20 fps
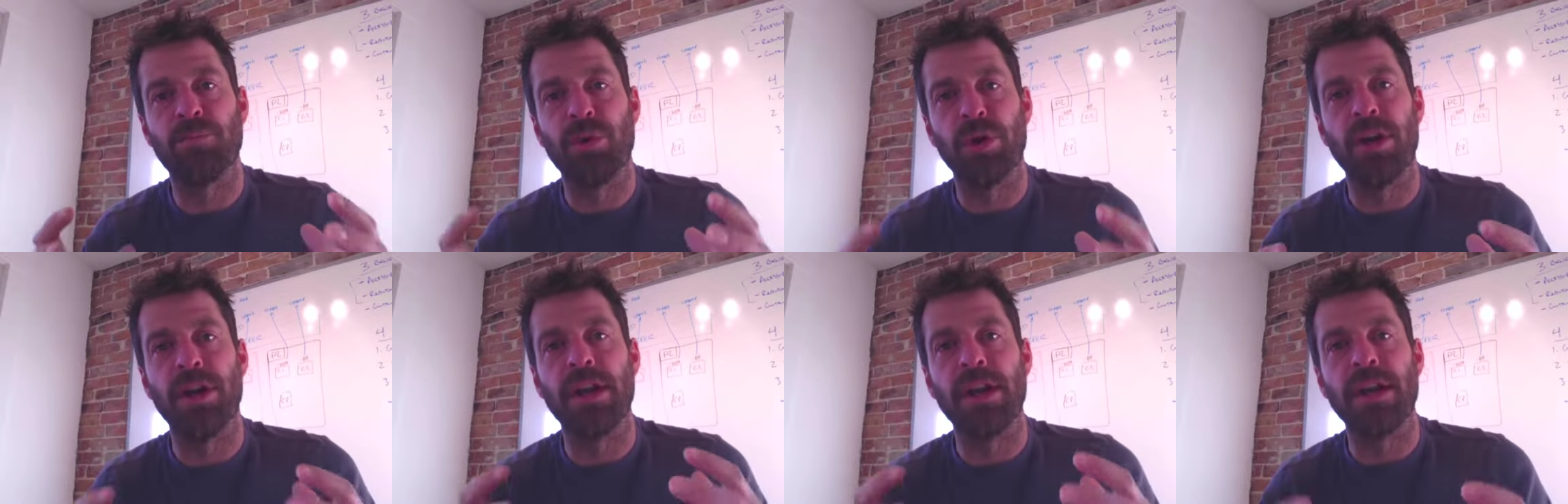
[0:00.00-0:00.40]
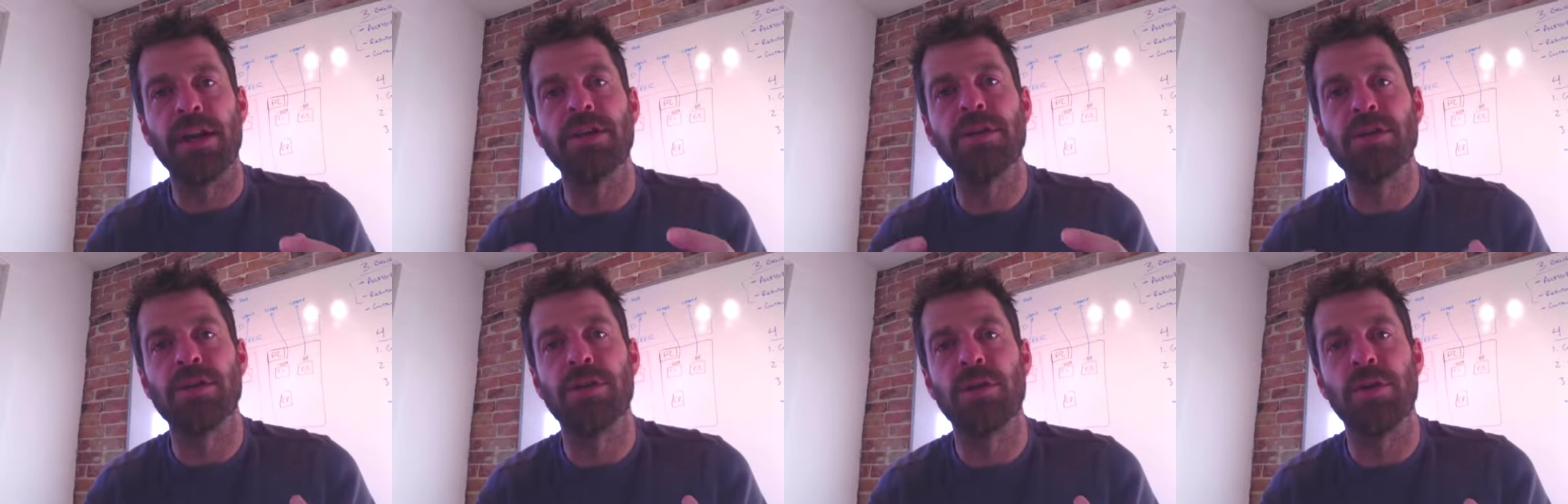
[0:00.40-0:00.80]
put it
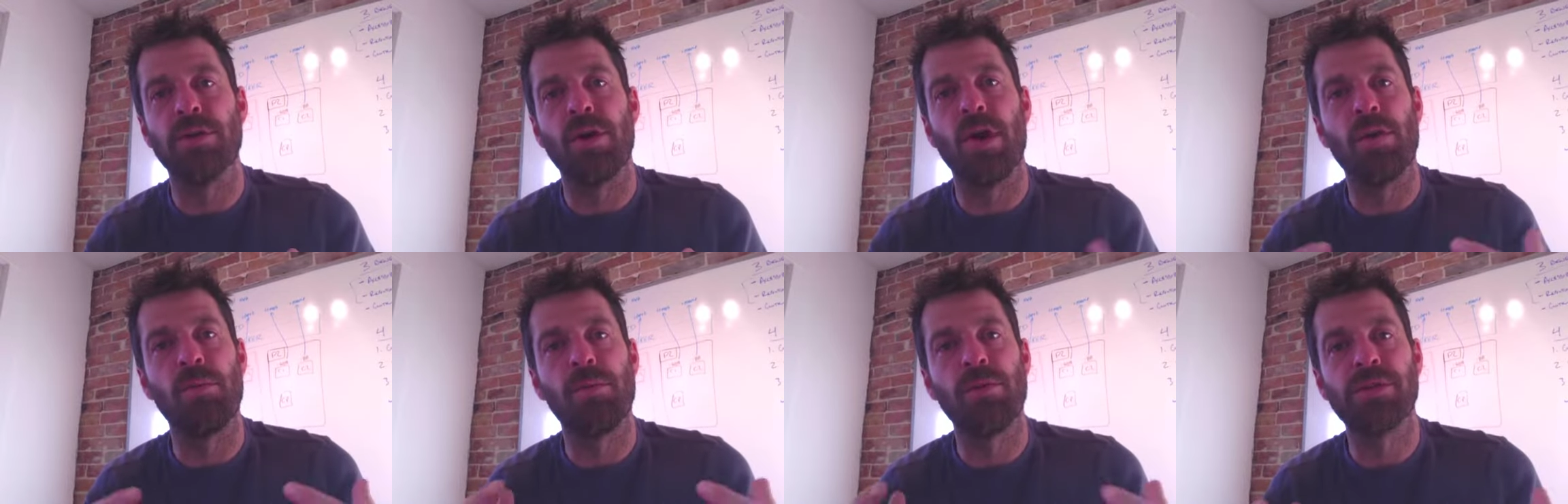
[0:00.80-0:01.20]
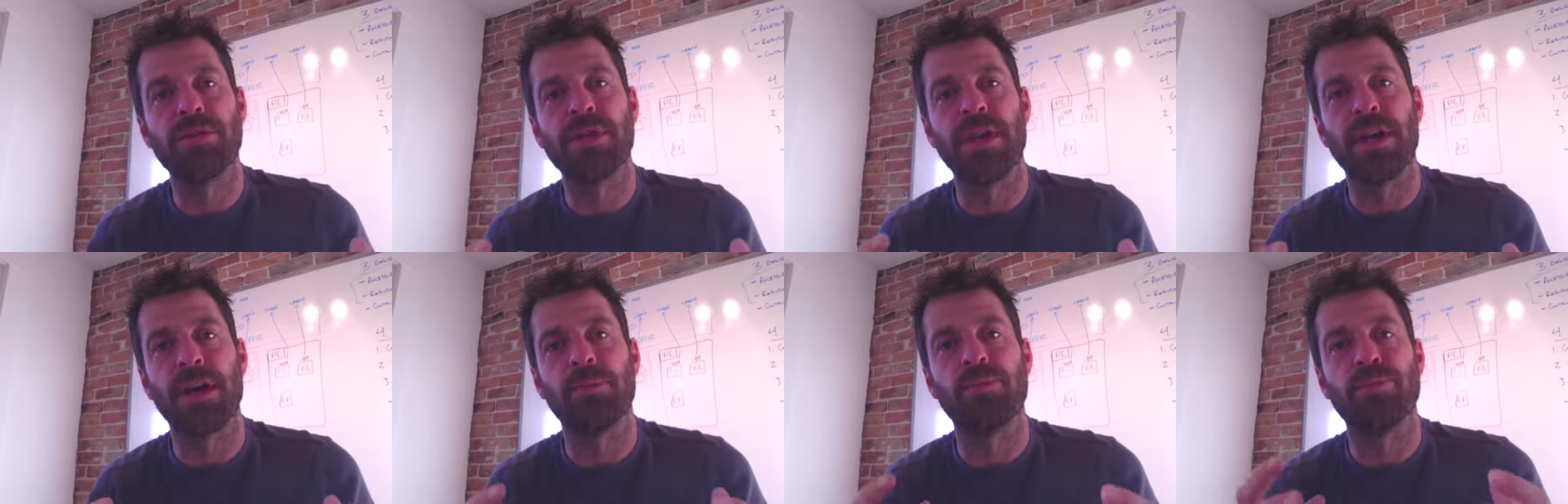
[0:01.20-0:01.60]
into almost
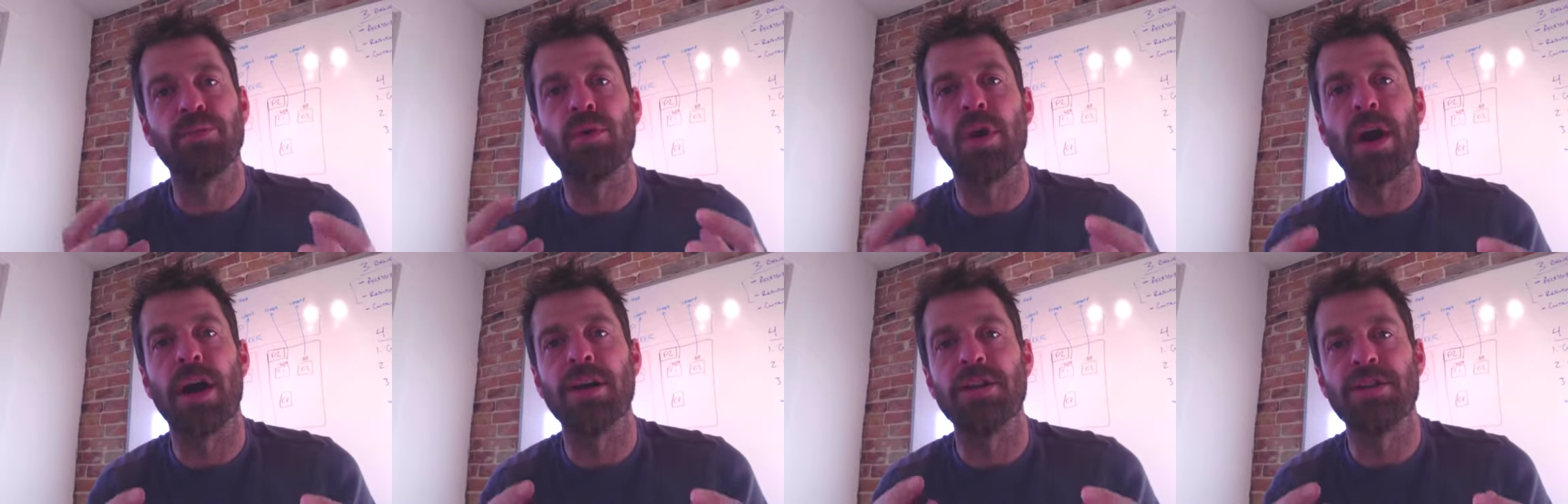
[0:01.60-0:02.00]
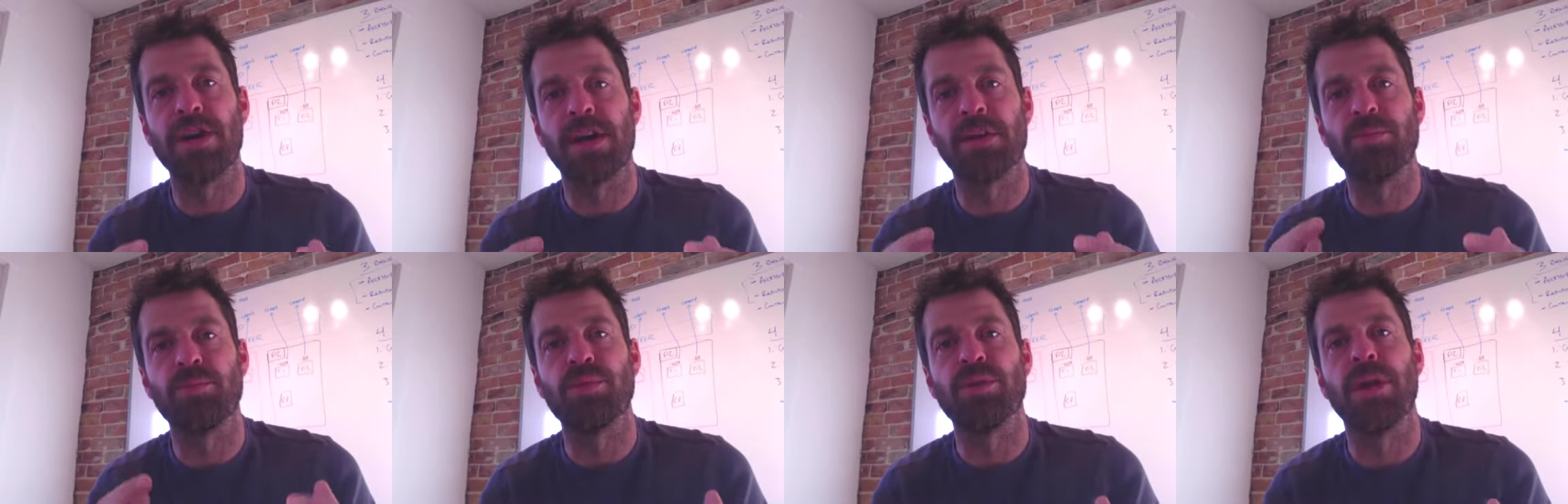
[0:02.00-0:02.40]
like a
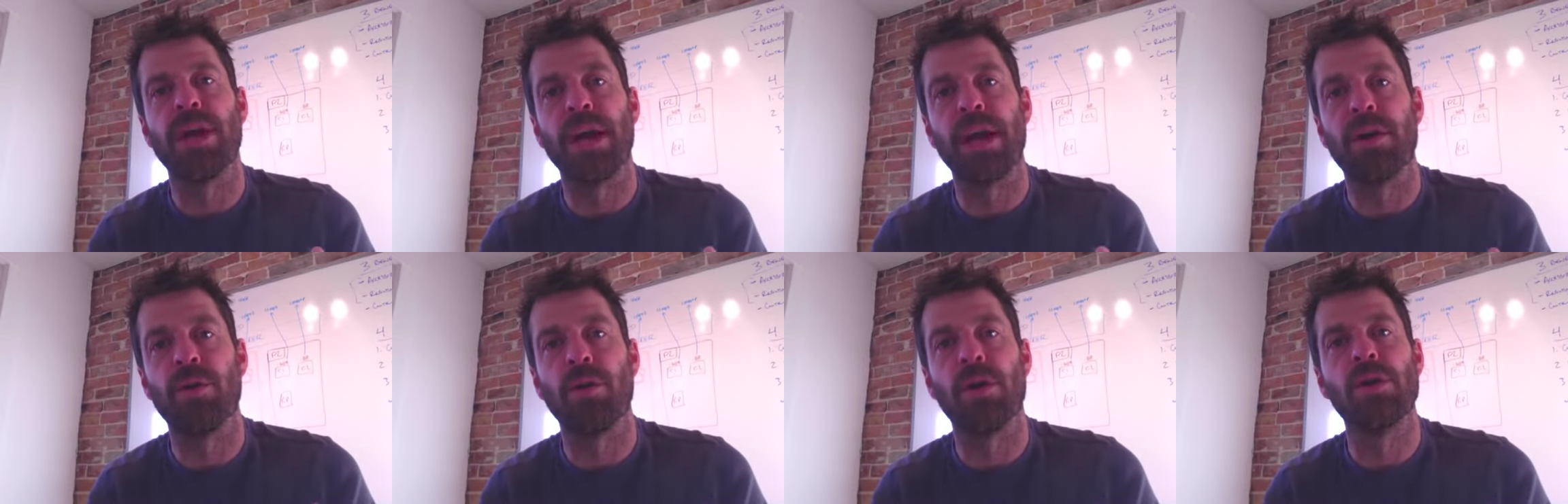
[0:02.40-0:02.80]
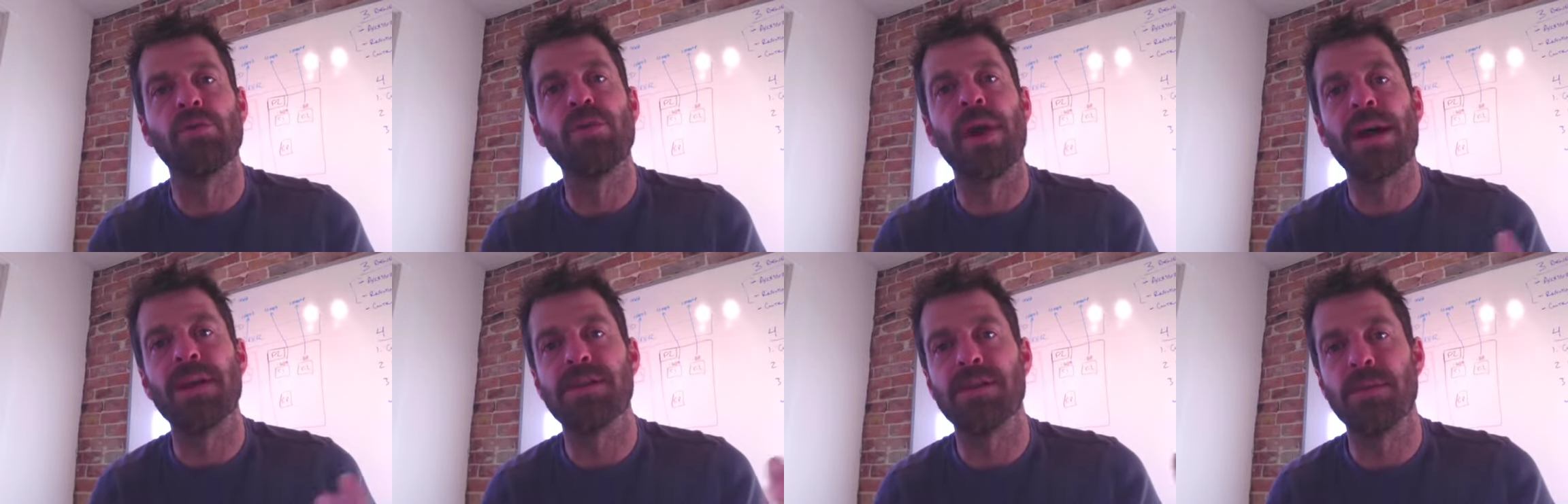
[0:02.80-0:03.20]
project plan or a
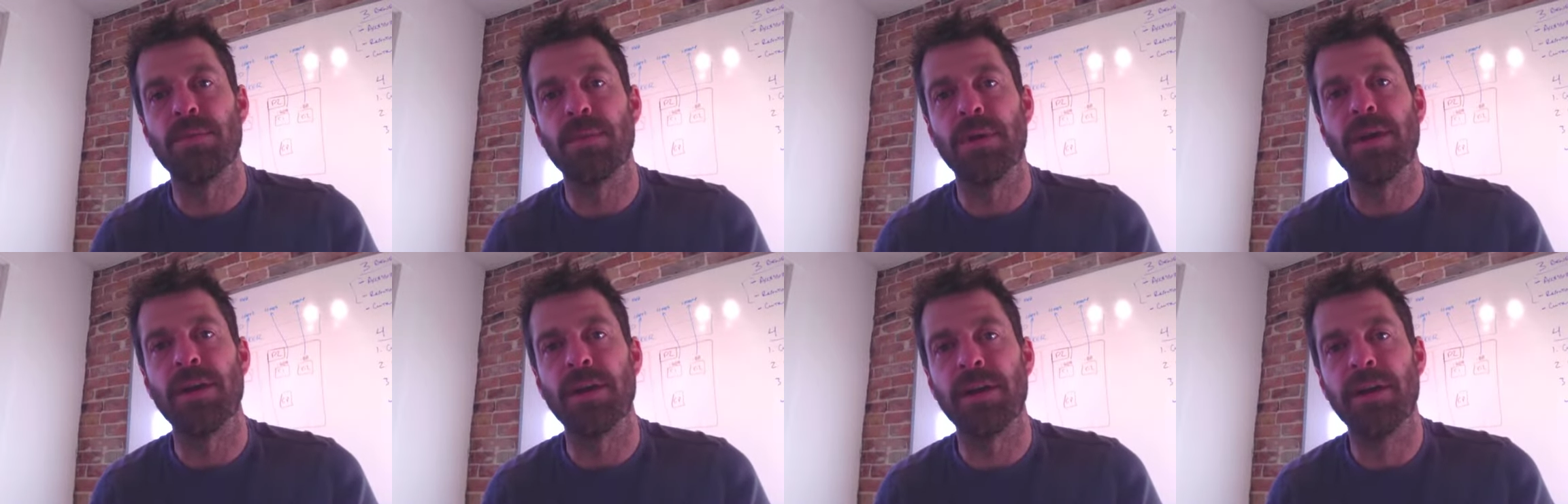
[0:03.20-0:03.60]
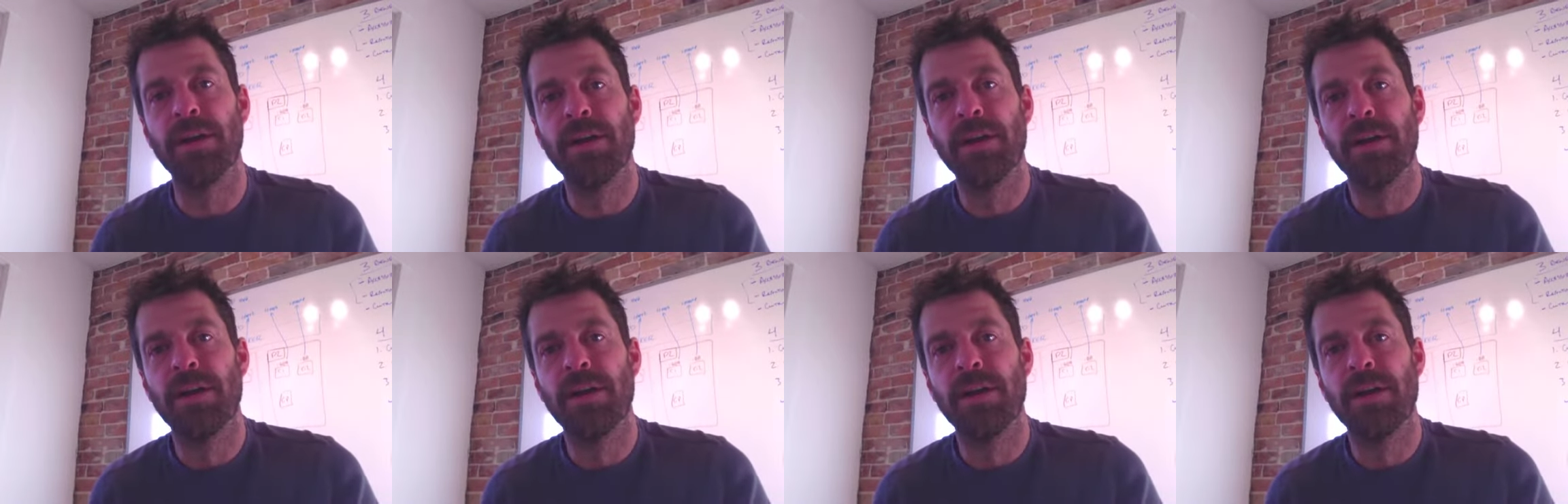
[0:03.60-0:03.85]
recipe